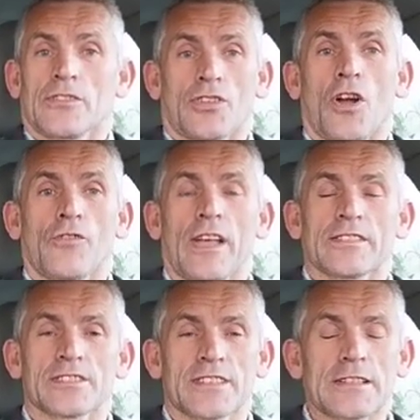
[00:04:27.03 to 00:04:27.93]
the overhead.
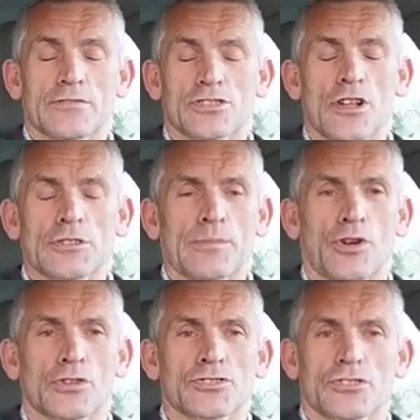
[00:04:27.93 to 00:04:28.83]
The startup
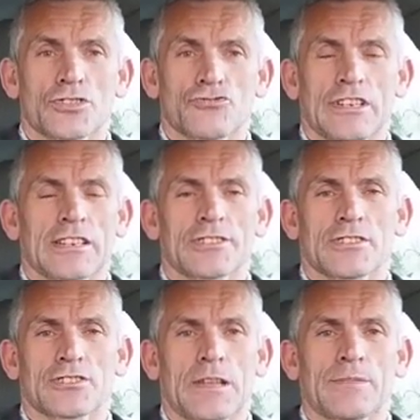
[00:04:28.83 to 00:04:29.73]
costs are just
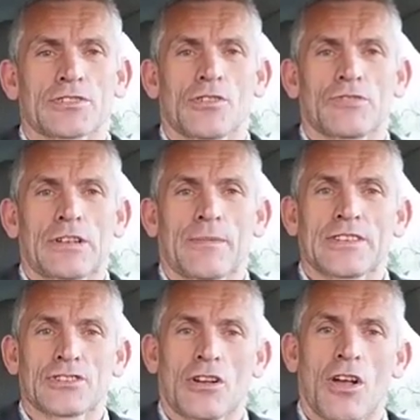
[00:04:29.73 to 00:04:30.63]
ridiculously cheap. There's no real
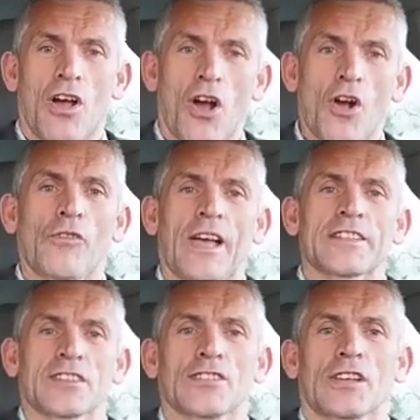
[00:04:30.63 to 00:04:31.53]
major
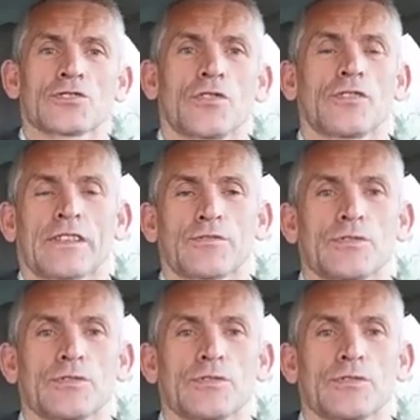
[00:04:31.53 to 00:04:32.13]
overheads. Unlike sort of like if you